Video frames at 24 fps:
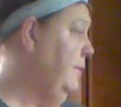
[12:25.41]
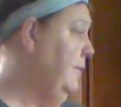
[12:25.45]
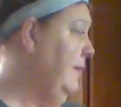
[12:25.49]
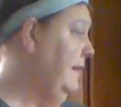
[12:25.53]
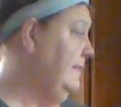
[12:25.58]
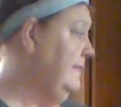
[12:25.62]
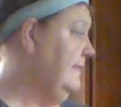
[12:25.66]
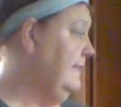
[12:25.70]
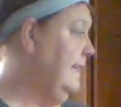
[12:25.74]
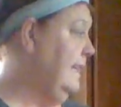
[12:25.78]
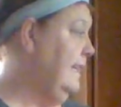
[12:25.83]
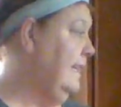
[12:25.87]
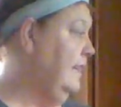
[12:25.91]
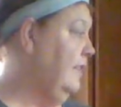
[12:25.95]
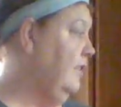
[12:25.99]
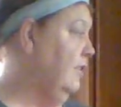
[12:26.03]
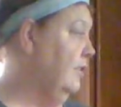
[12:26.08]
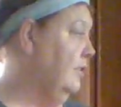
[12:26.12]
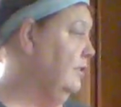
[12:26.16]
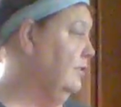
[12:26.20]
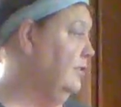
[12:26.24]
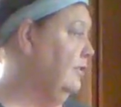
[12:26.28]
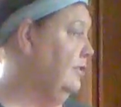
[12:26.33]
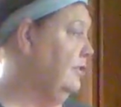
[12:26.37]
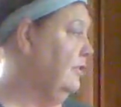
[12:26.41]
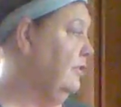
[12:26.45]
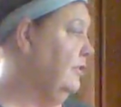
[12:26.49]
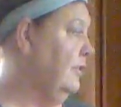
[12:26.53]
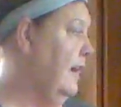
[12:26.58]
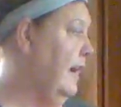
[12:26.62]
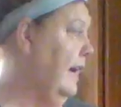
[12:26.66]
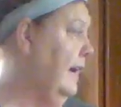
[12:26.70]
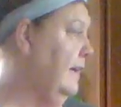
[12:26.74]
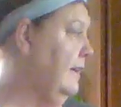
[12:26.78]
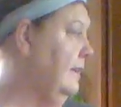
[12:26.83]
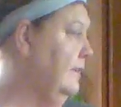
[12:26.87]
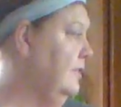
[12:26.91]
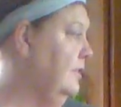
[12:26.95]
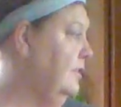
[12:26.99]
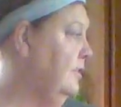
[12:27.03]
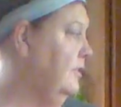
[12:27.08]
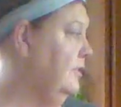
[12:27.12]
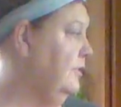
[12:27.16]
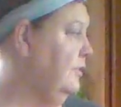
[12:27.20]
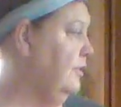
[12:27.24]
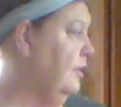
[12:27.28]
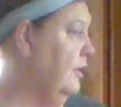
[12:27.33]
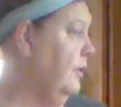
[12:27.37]
my Skinny Girl
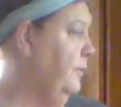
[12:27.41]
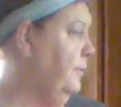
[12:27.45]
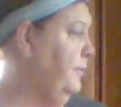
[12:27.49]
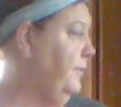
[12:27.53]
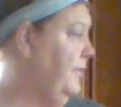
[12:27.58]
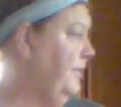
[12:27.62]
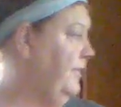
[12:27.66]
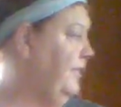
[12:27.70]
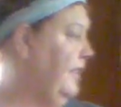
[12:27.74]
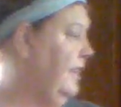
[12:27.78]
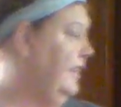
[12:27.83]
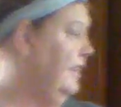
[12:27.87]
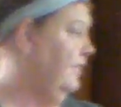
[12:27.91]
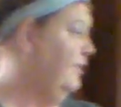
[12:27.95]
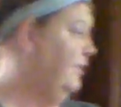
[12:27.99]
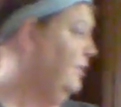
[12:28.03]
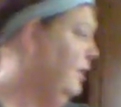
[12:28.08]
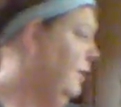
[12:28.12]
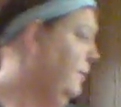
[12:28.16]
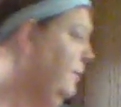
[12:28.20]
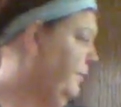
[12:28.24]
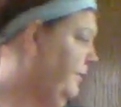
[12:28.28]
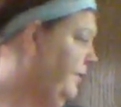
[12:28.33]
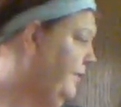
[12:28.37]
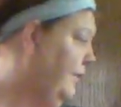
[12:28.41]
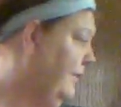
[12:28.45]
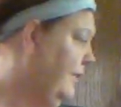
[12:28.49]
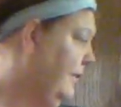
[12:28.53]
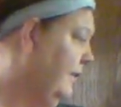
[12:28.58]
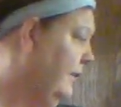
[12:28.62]
syrups, the Skinny syrups.